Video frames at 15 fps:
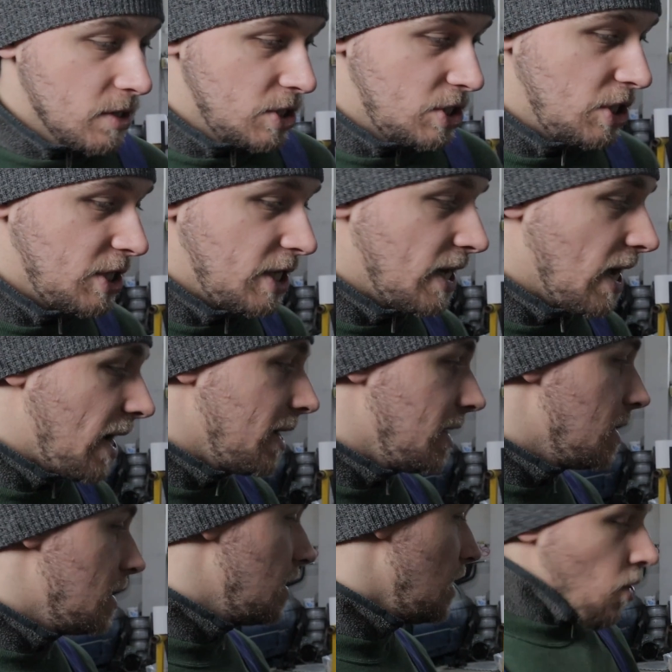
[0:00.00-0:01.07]

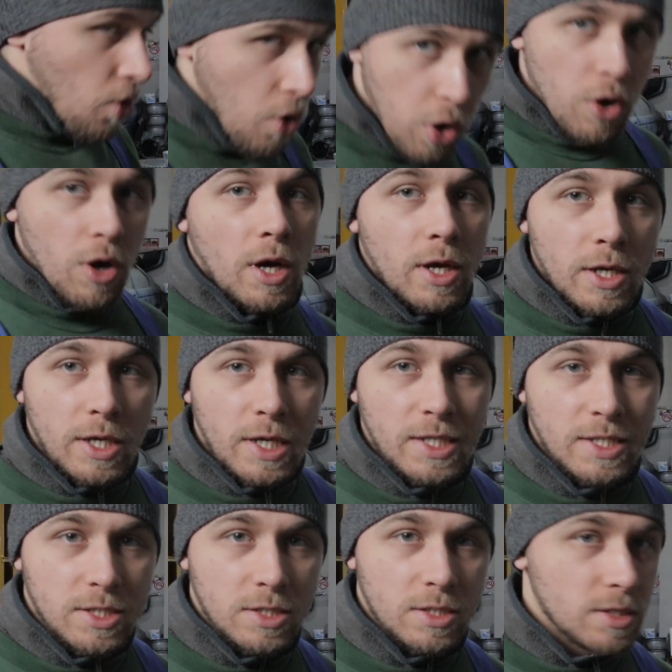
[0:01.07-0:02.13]
GTI. Woo!
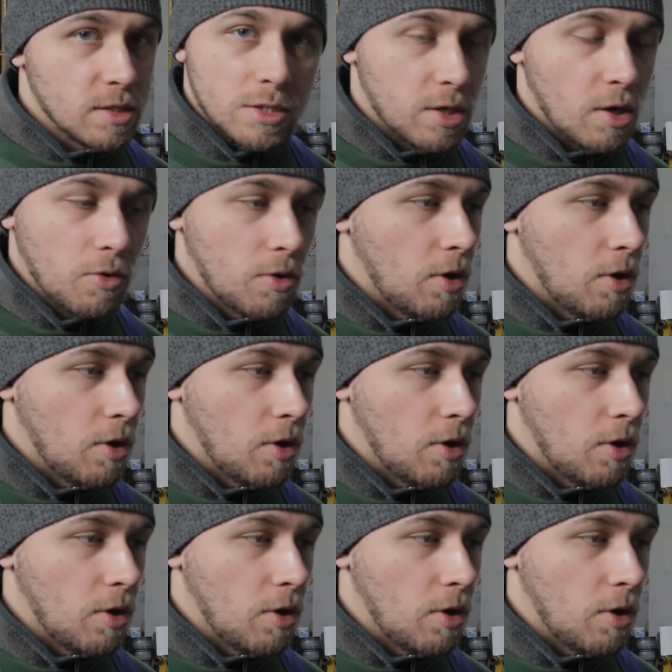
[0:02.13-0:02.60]
It's so